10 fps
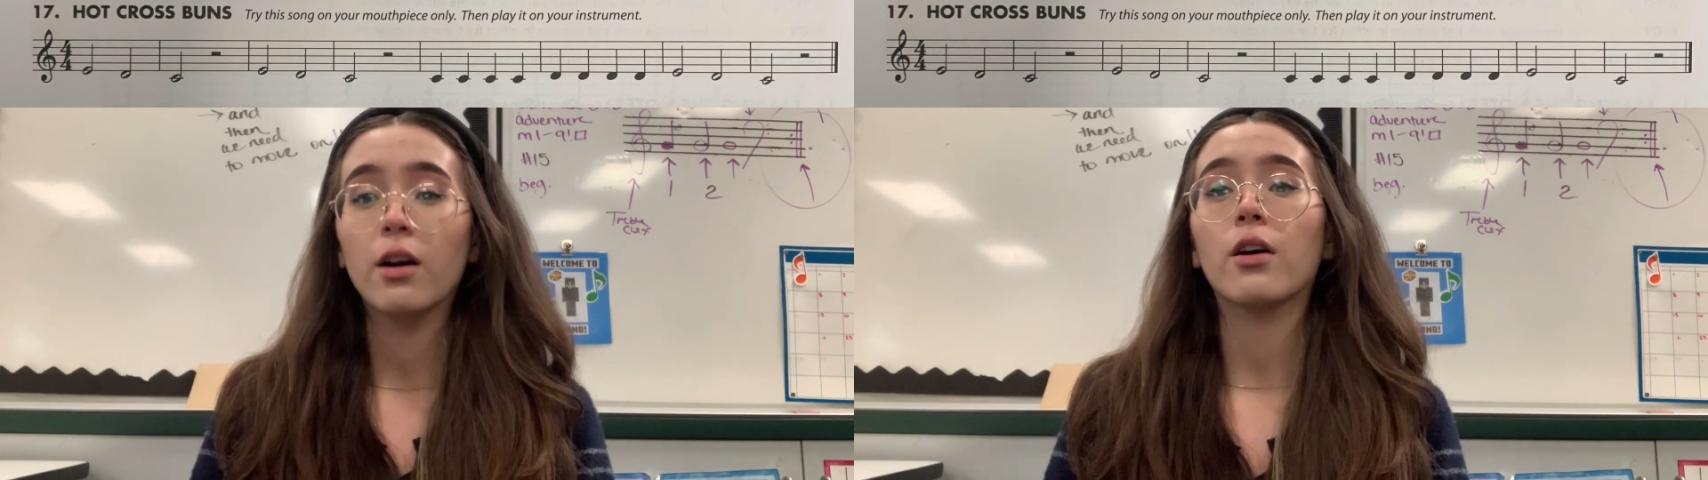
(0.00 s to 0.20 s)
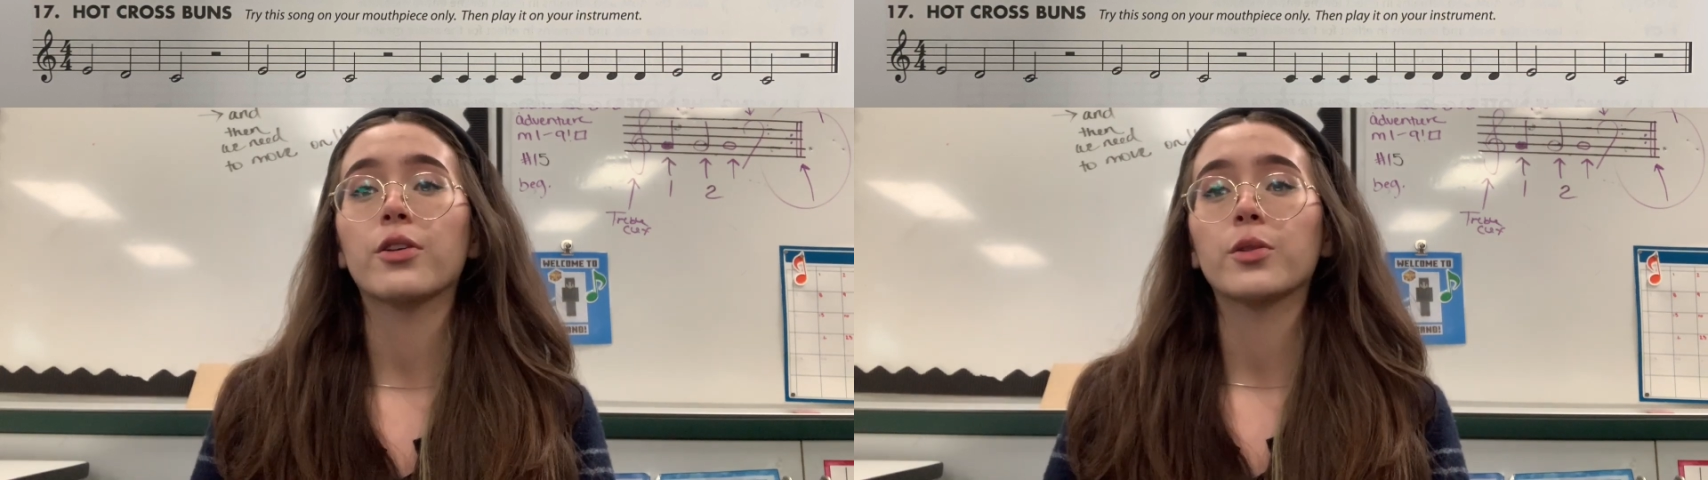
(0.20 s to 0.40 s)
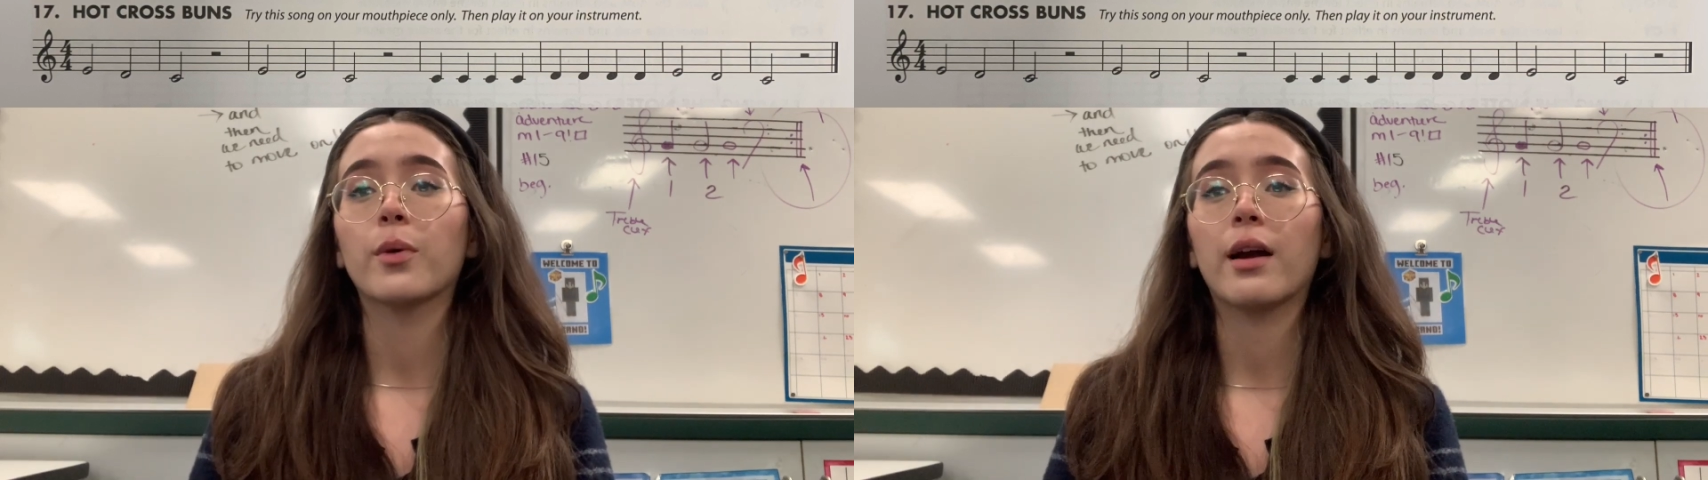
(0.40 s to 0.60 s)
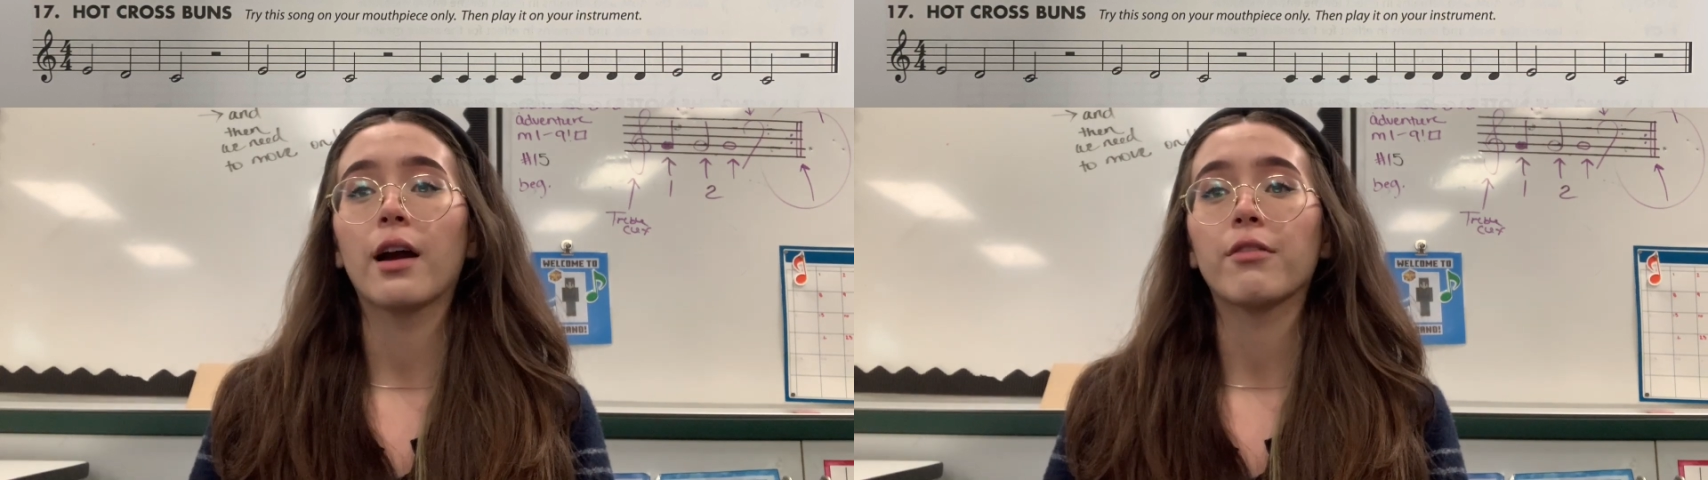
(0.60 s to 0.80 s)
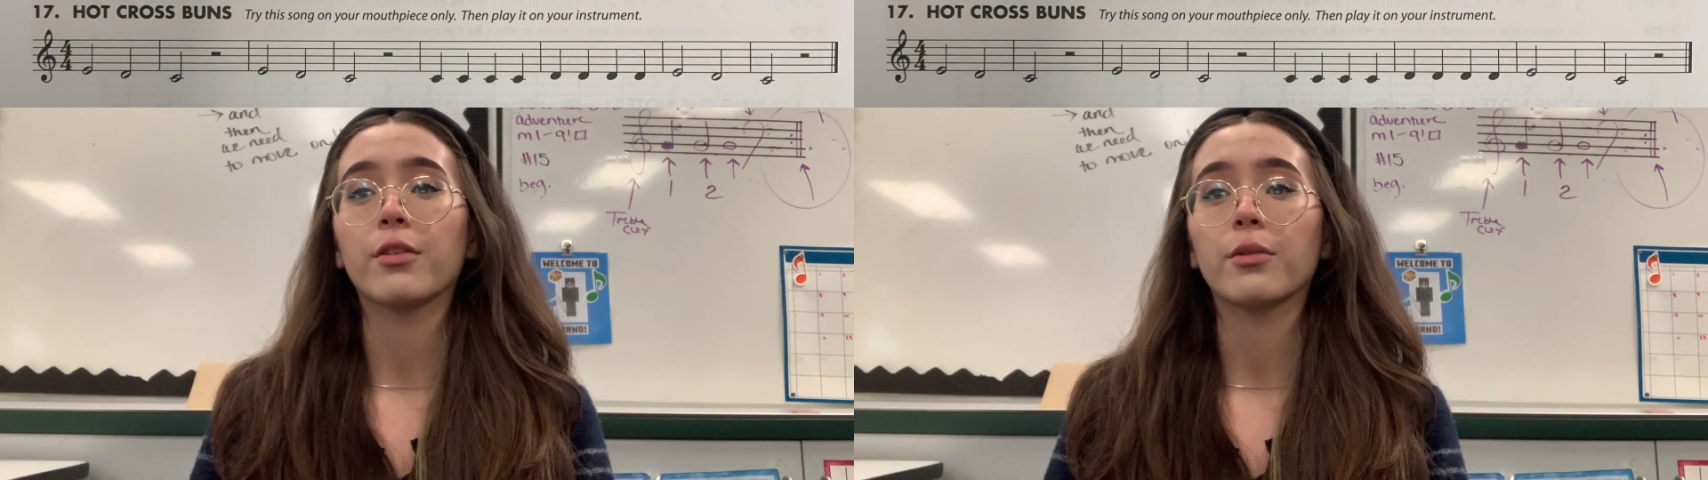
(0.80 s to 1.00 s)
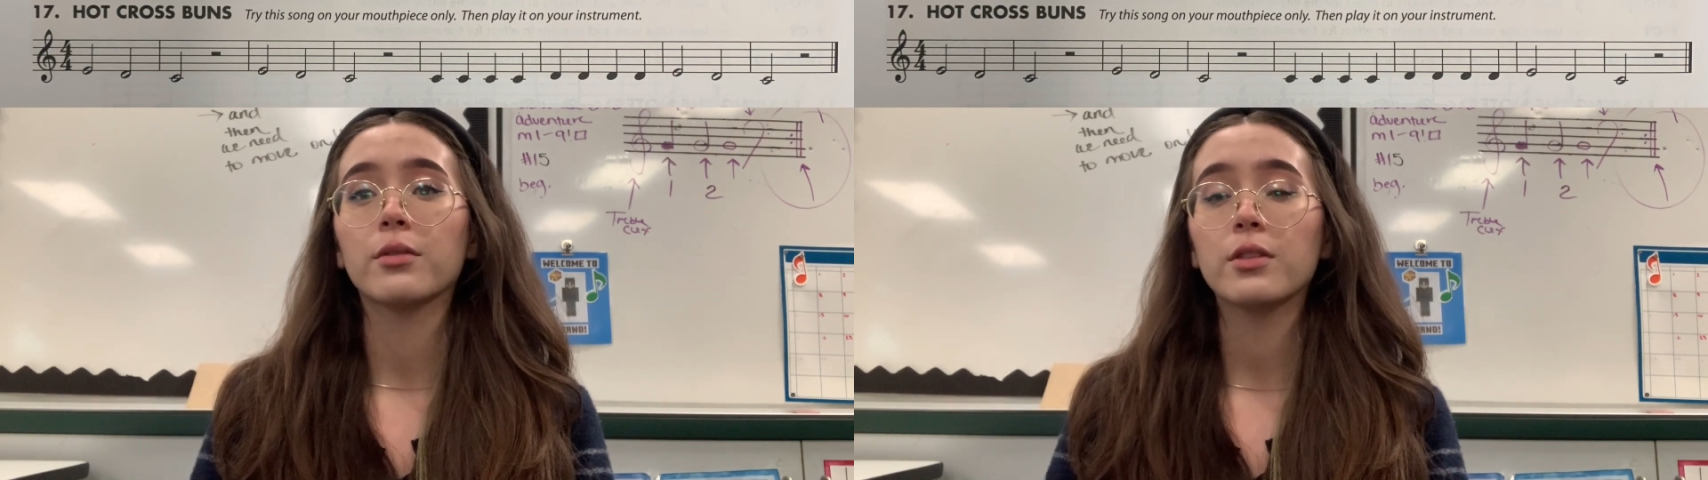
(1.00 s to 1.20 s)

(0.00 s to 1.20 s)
also a half note.